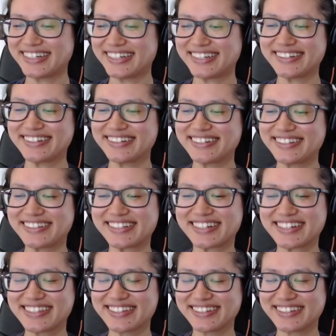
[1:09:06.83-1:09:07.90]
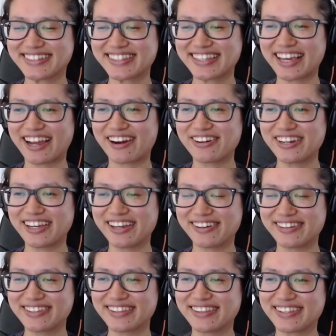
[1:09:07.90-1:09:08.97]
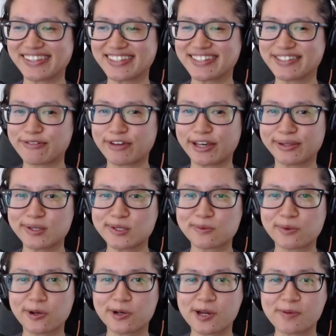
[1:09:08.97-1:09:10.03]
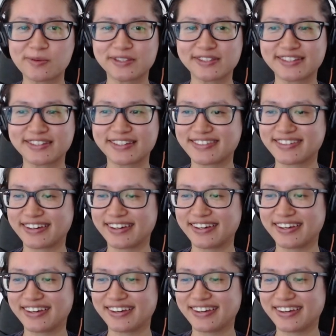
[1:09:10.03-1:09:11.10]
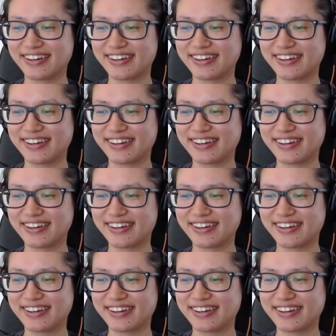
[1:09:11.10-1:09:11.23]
So just carrying out this surveillance program on Sensei.